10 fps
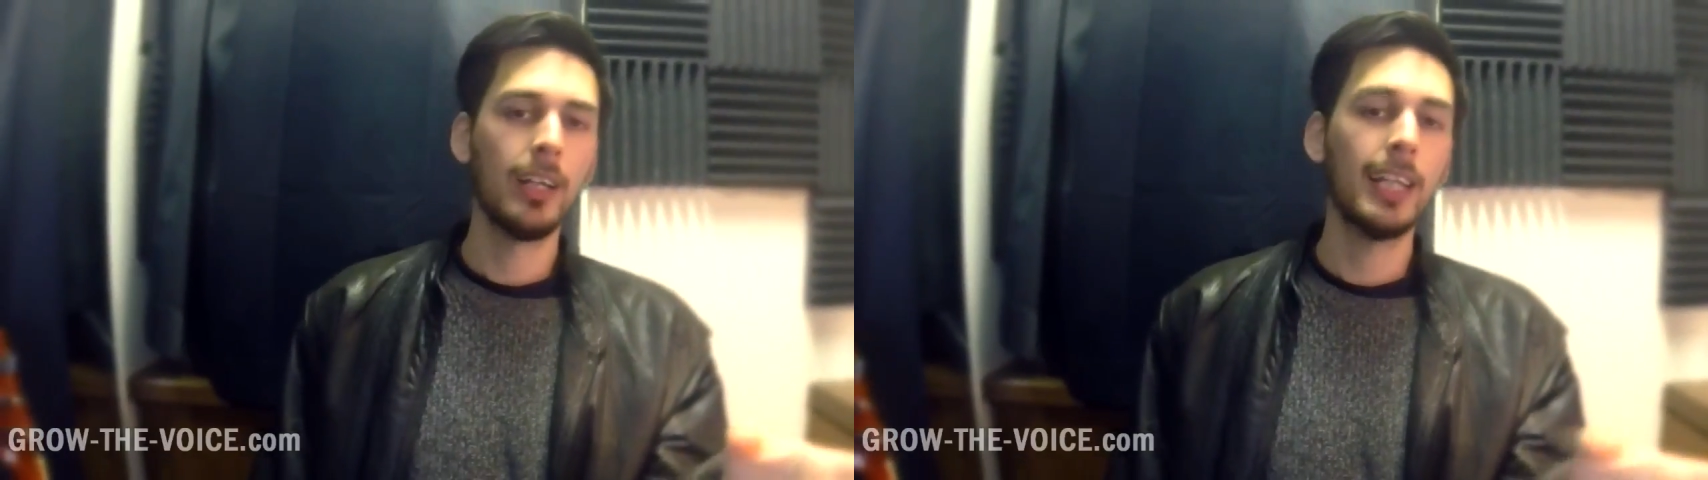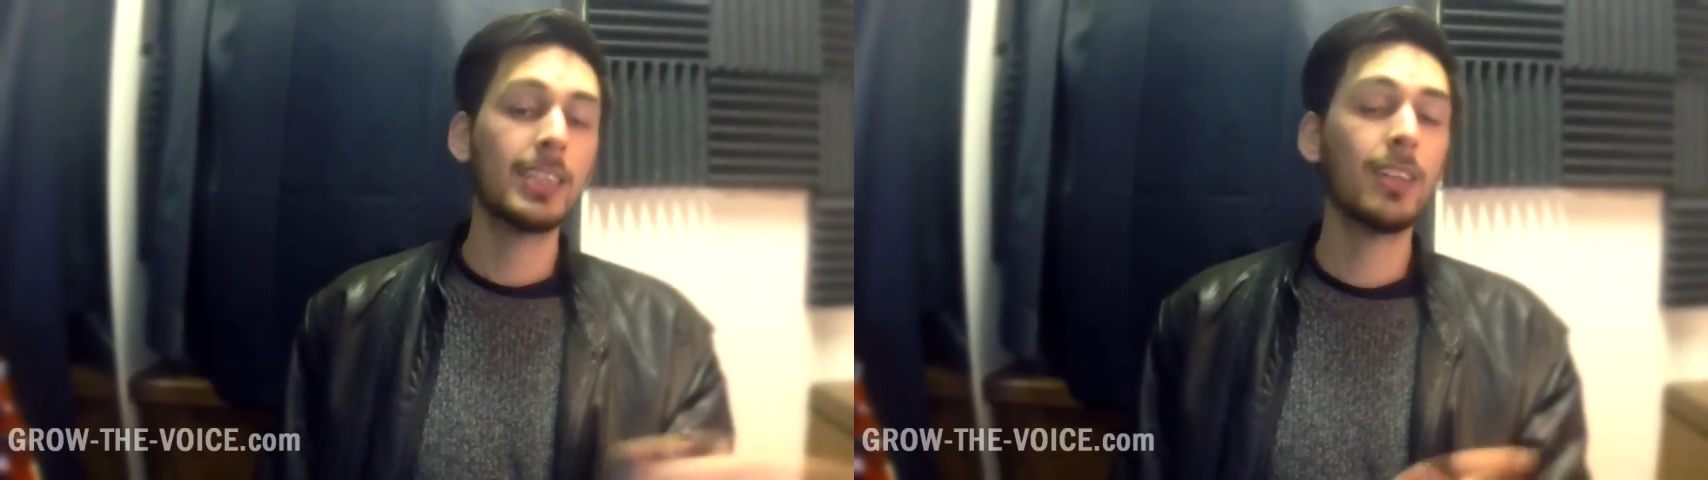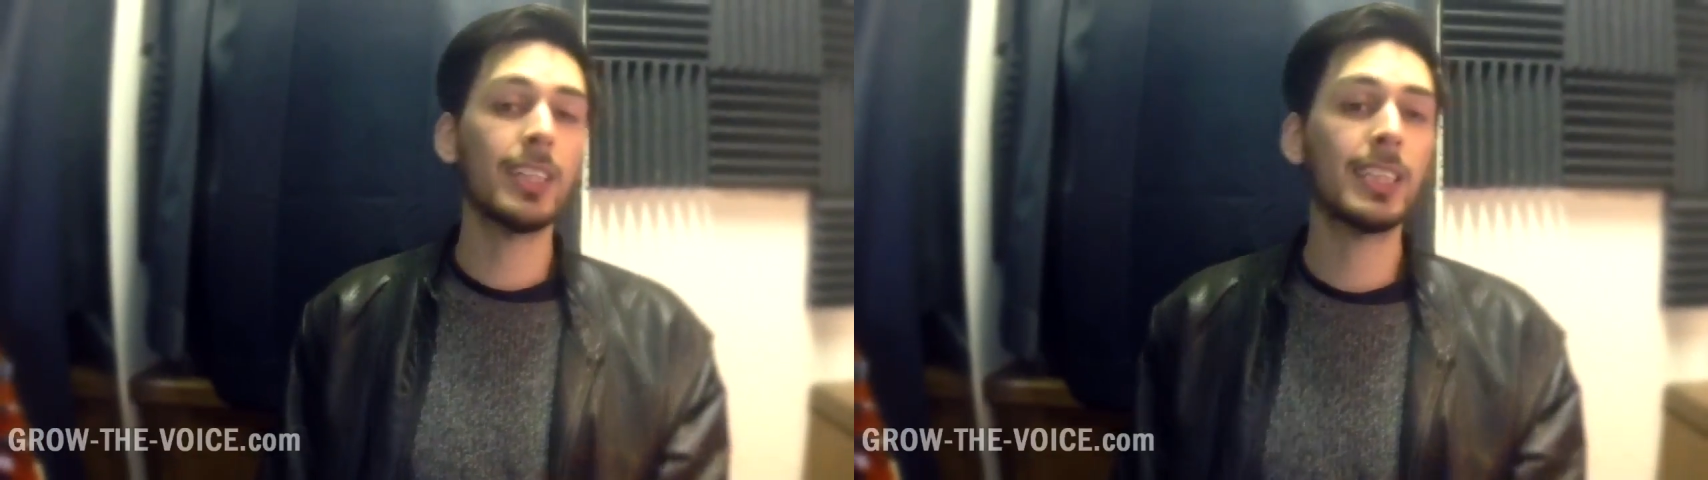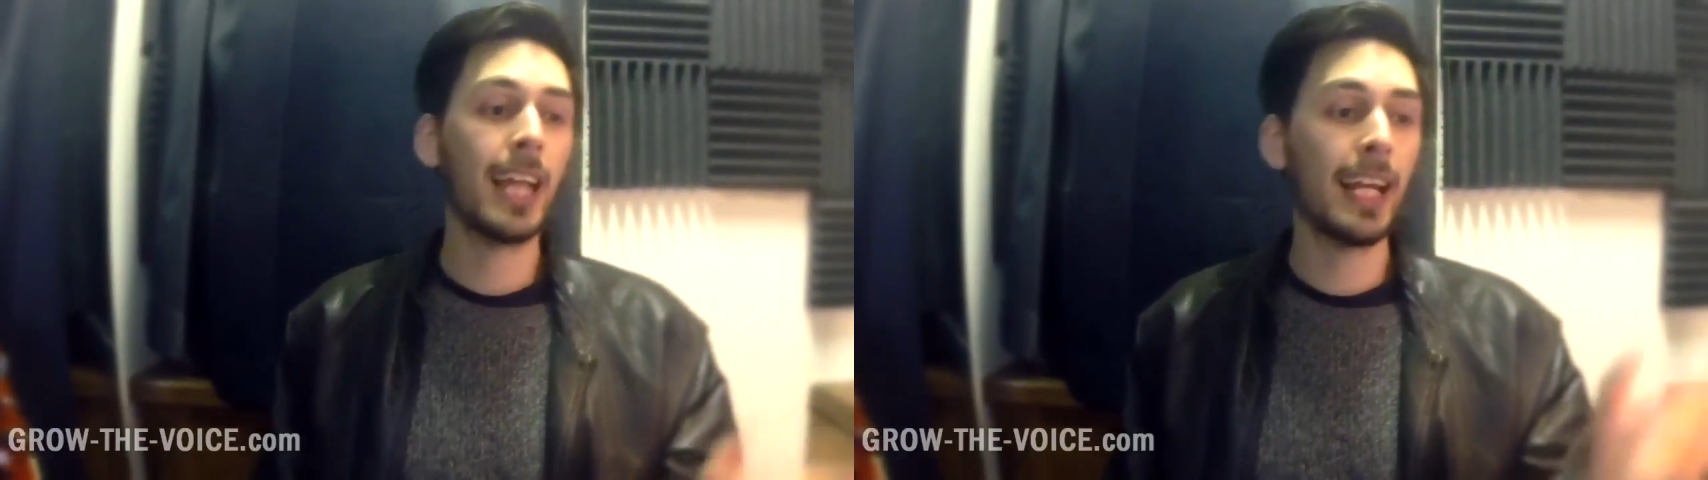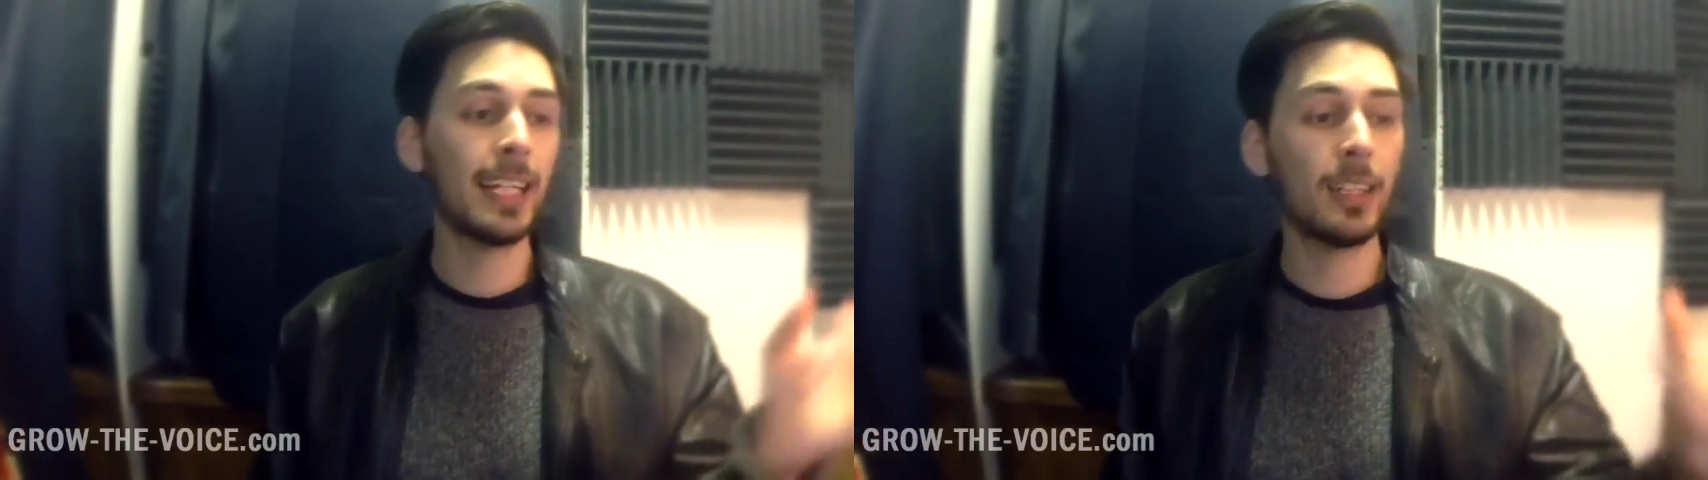That's not to
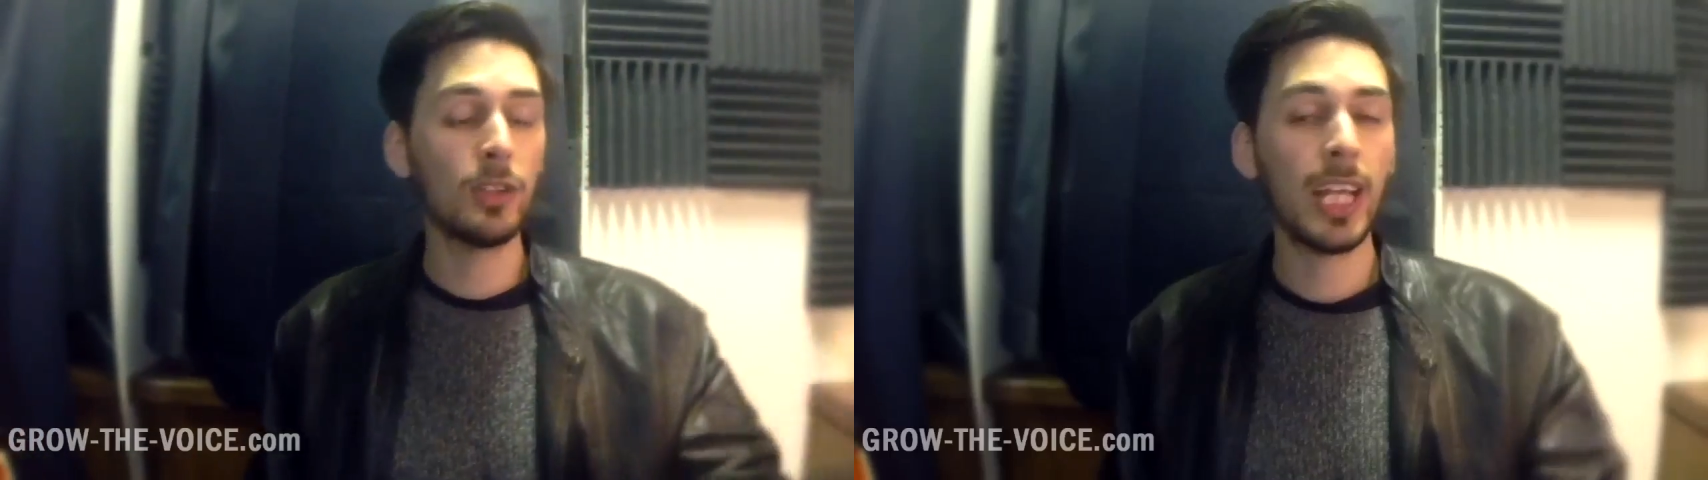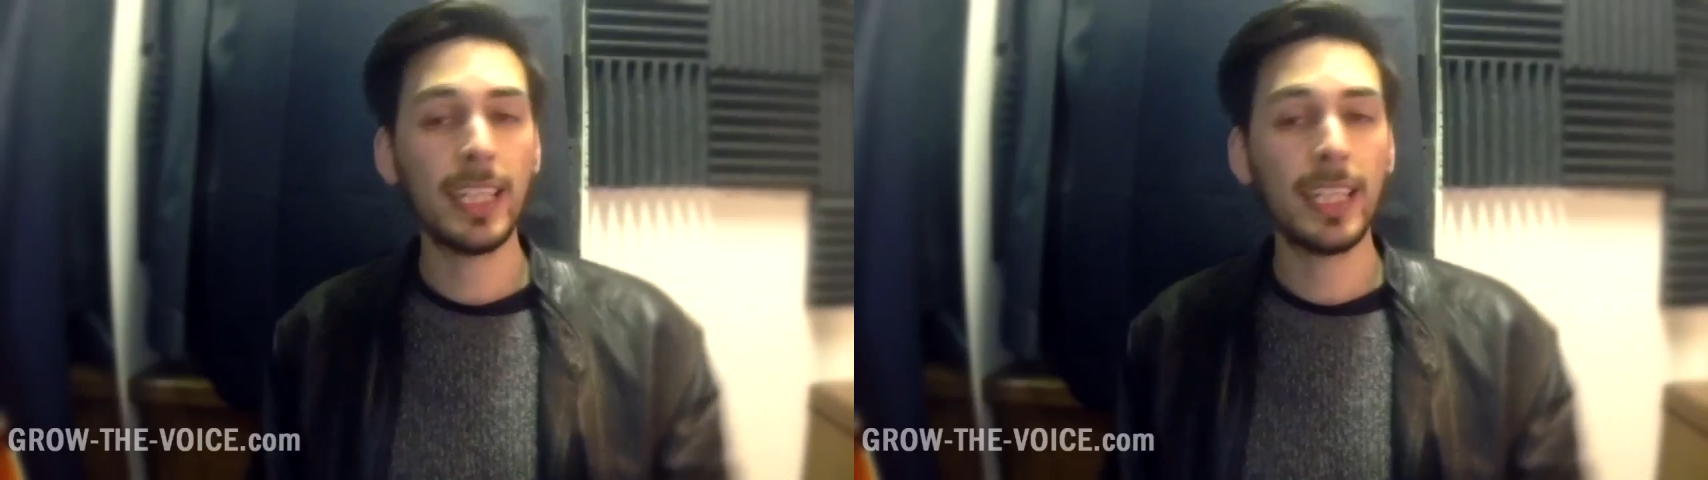say that those